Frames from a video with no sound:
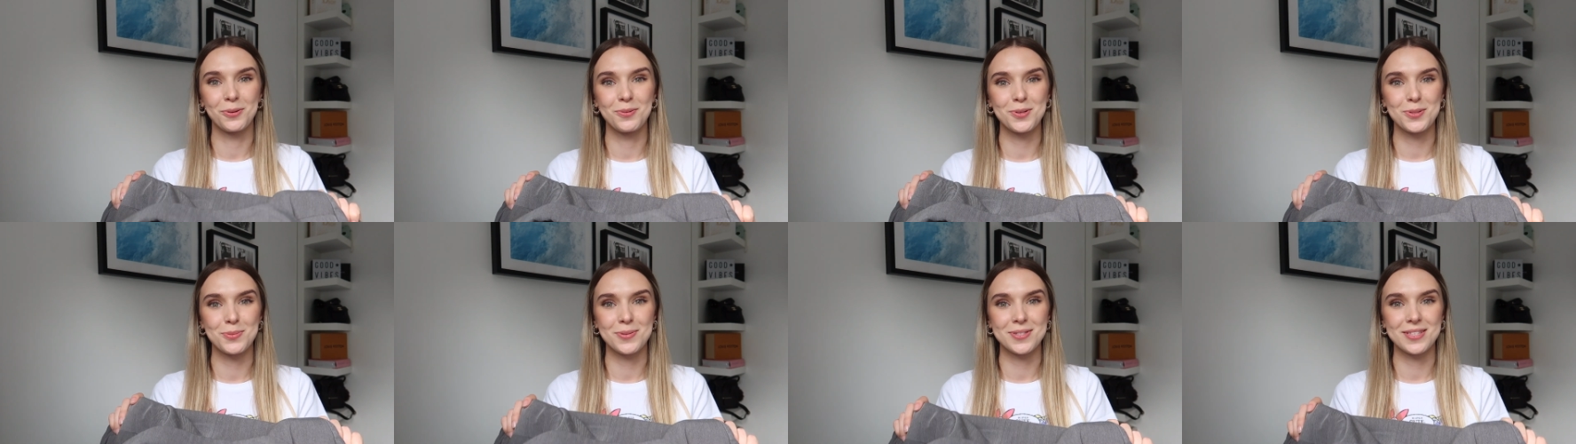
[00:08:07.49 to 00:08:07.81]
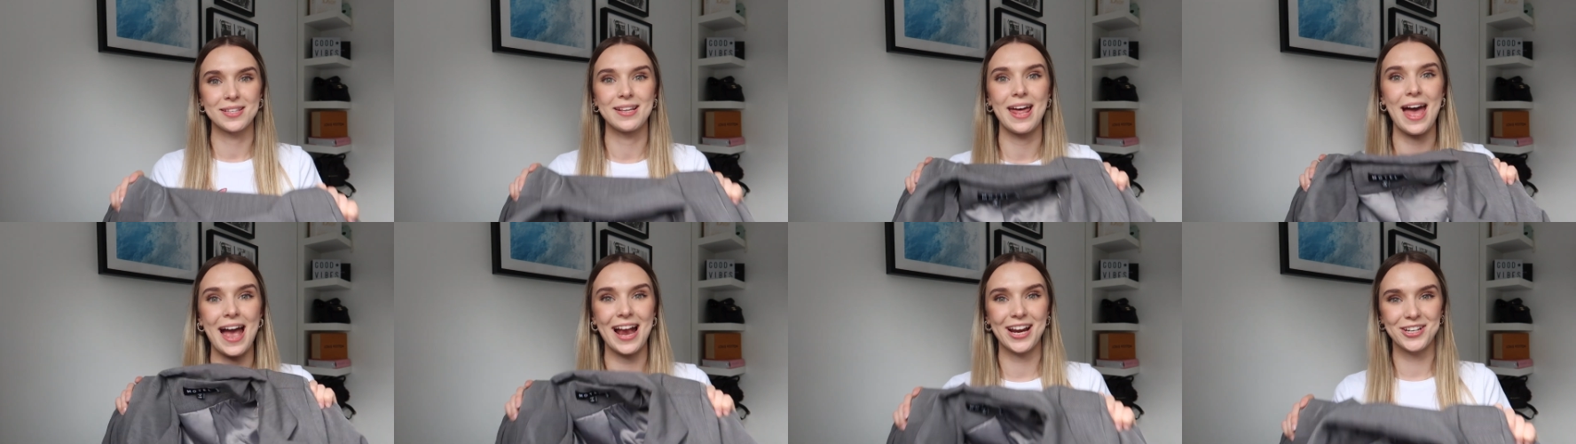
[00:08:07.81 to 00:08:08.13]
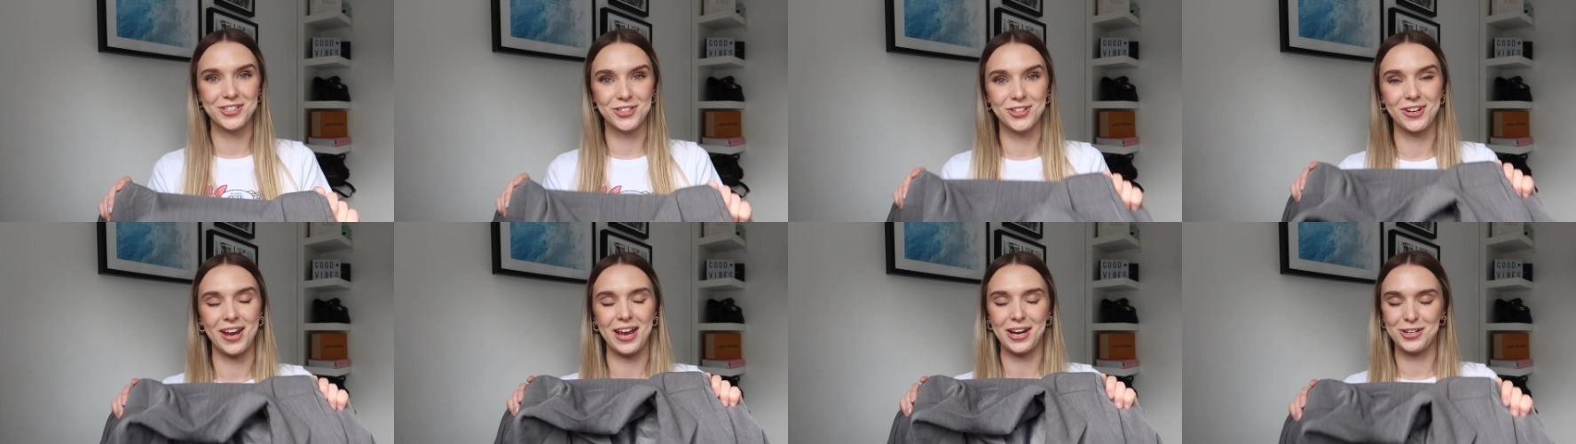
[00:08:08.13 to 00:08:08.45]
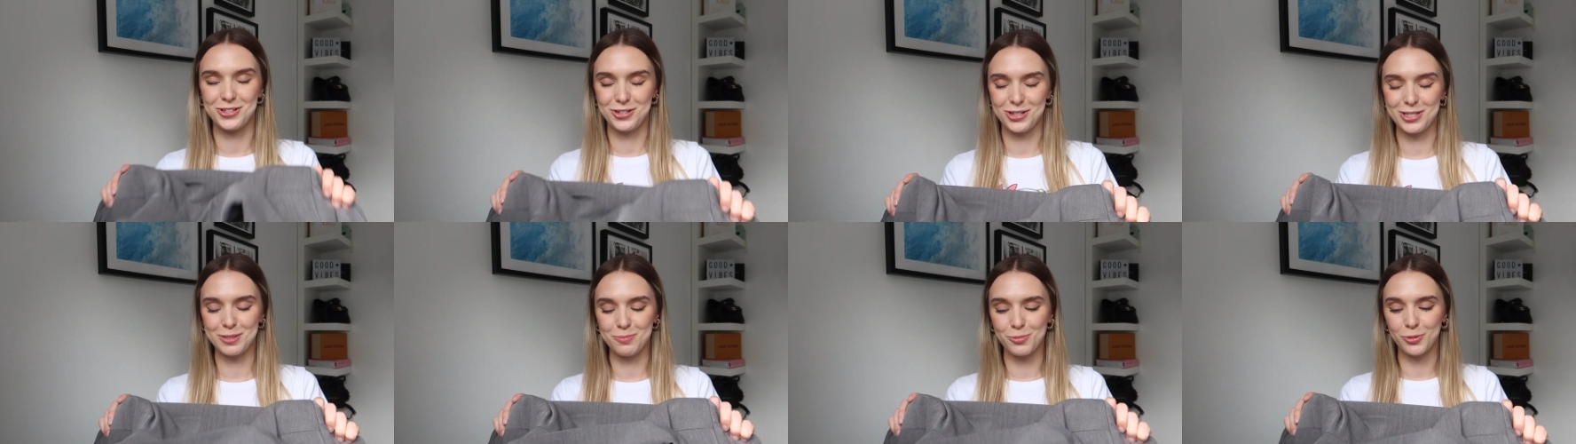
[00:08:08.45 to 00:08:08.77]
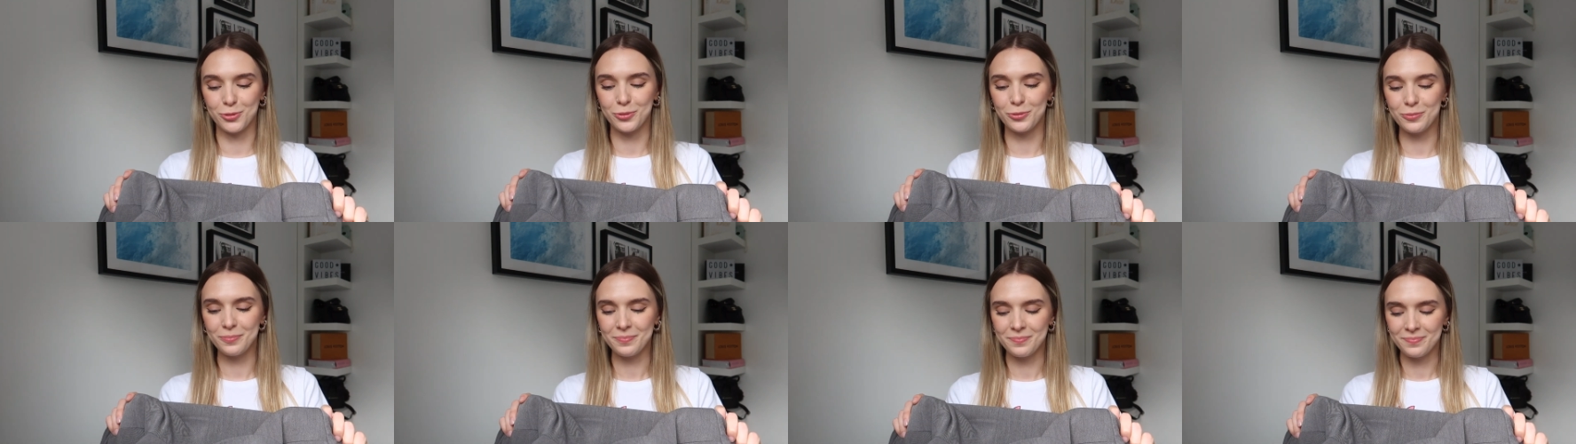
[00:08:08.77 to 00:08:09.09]
which was an extra, extra
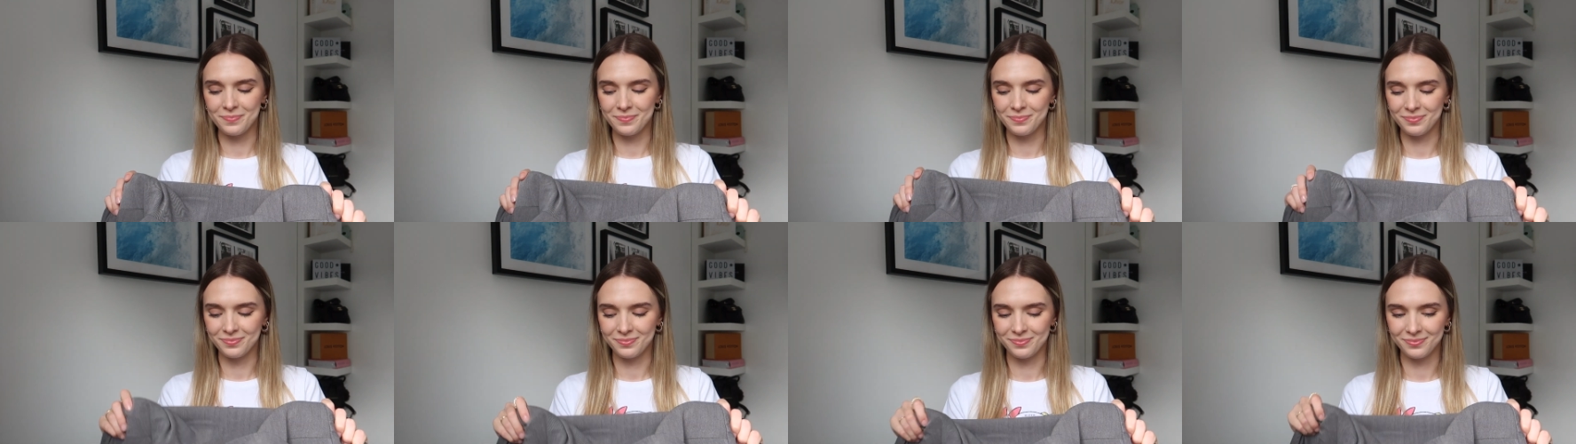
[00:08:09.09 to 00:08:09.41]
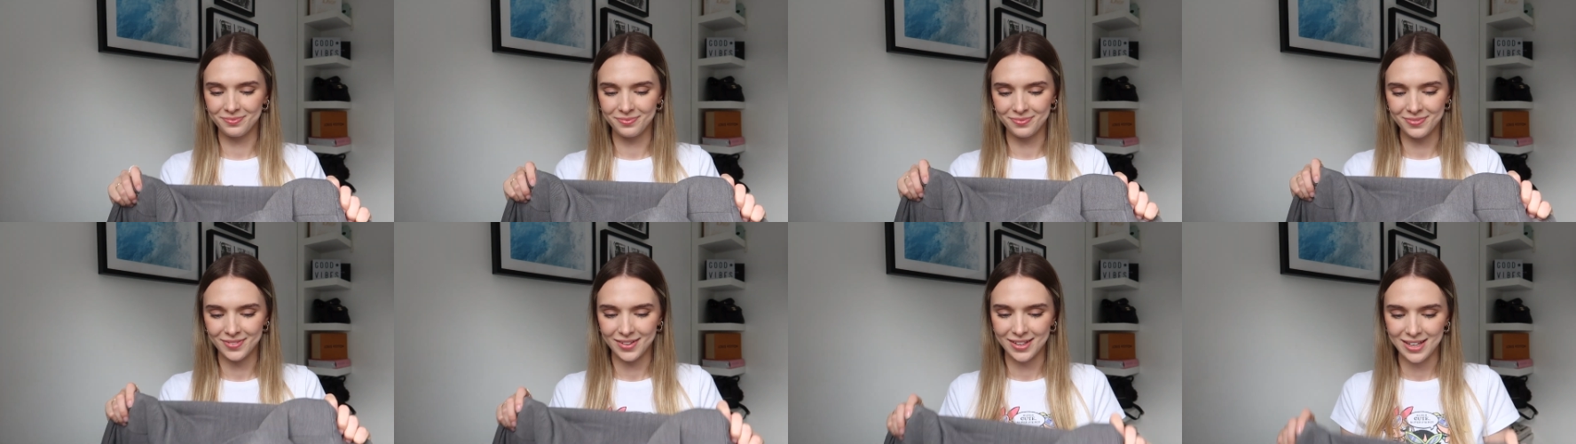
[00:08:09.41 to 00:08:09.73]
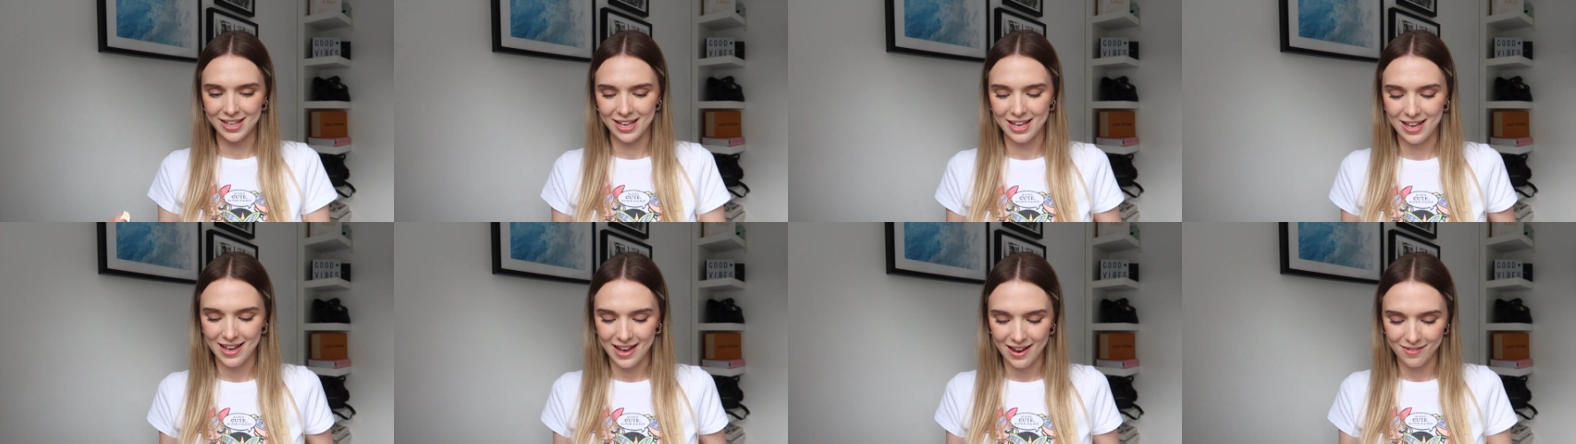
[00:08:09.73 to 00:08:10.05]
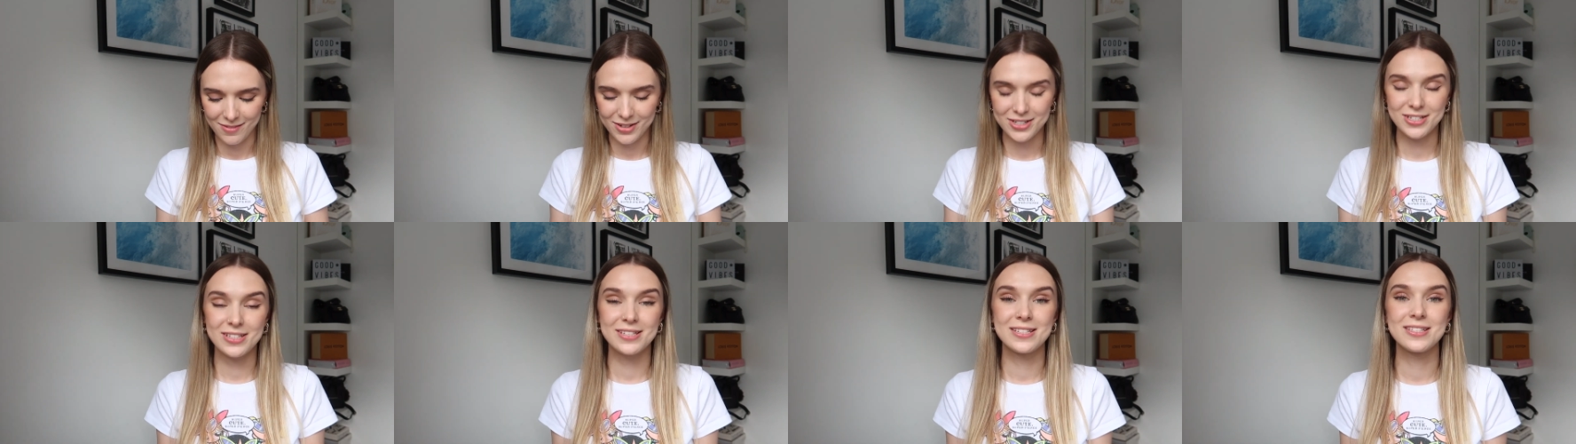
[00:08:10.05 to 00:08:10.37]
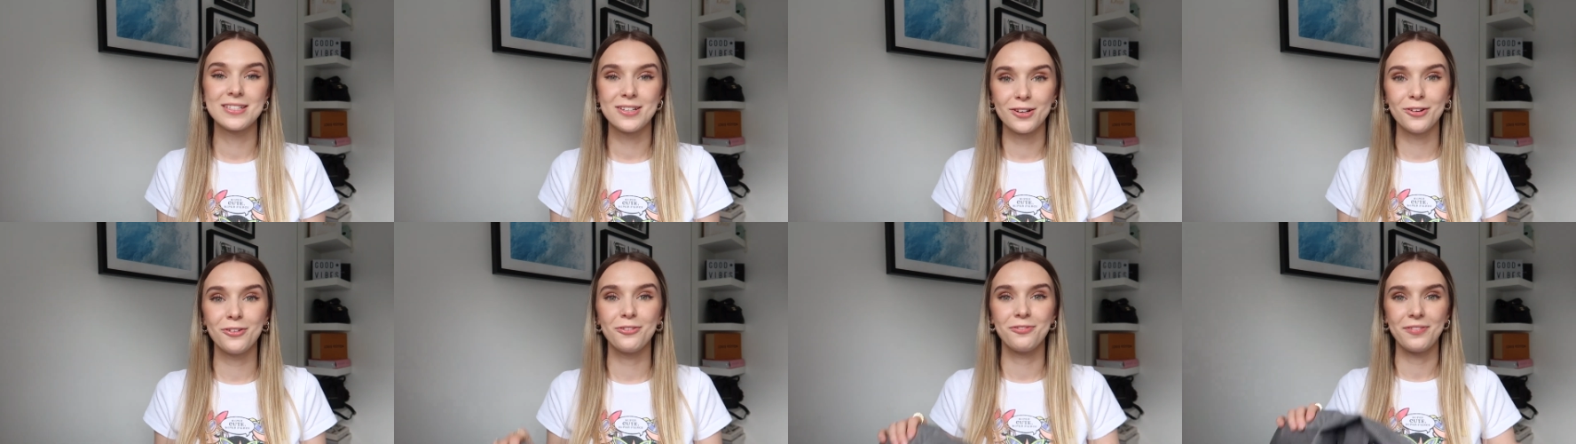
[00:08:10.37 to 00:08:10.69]
small, which is
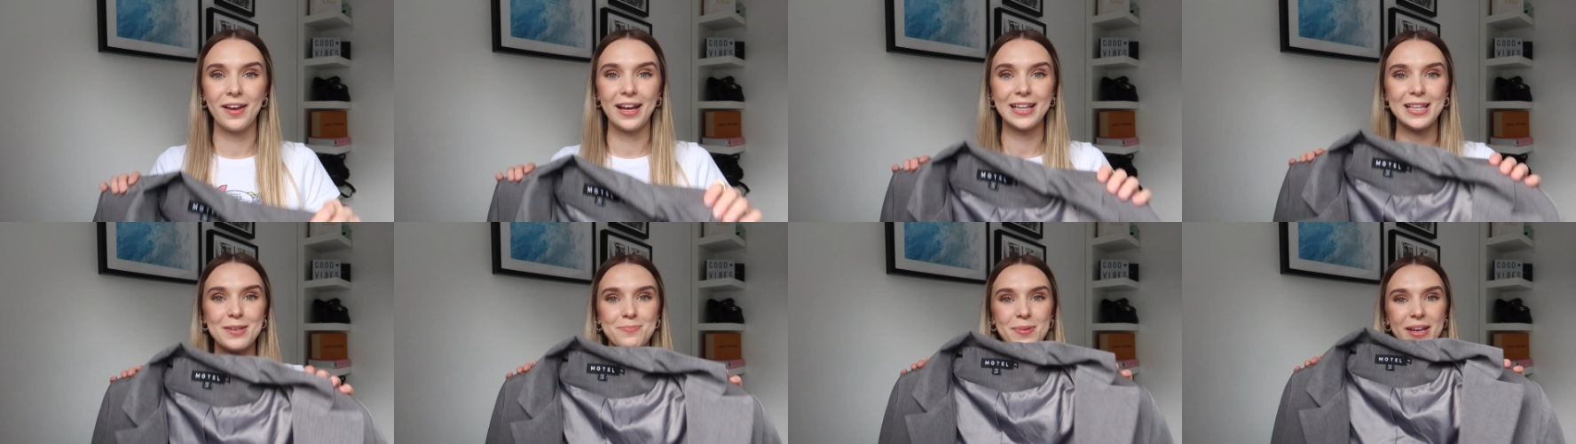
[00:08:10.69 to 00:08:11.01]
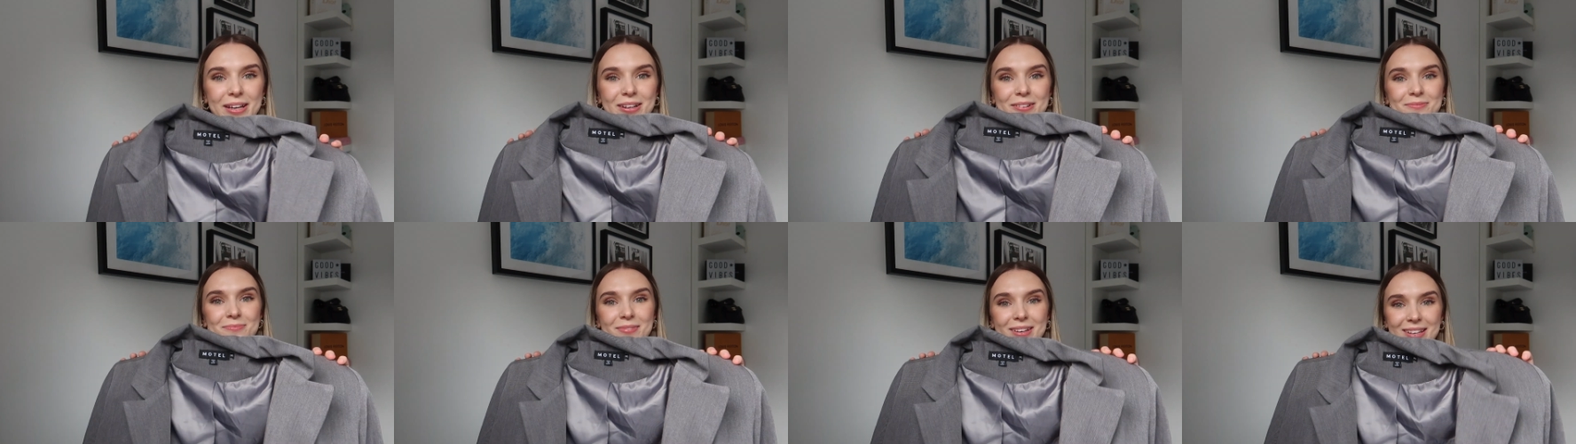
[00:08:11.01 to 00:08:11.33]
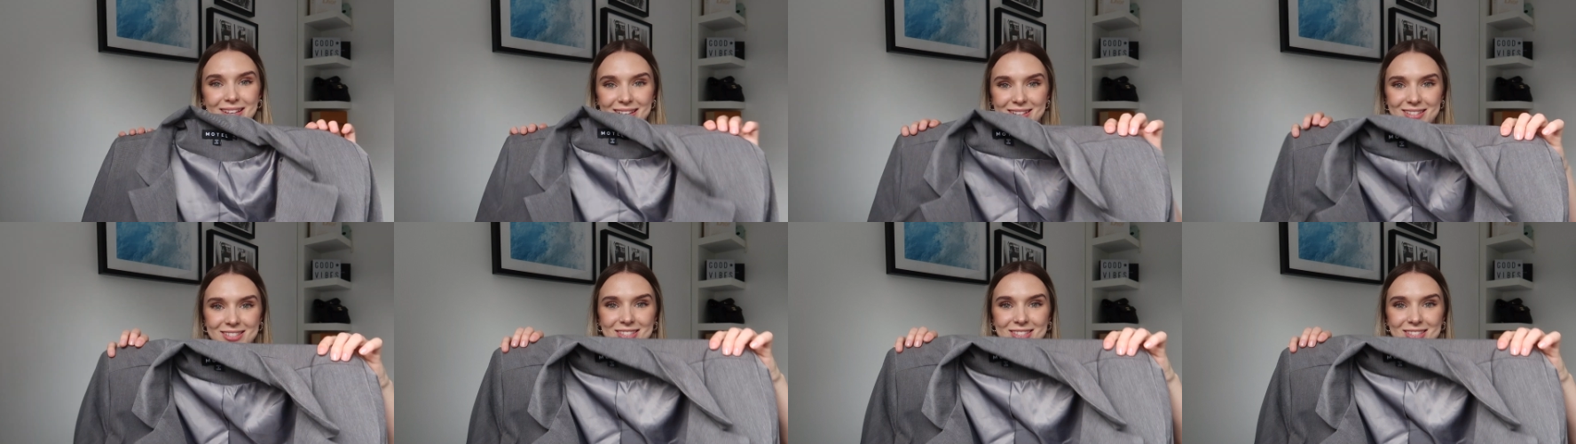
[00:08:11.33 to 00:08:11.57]
still fairly big on me.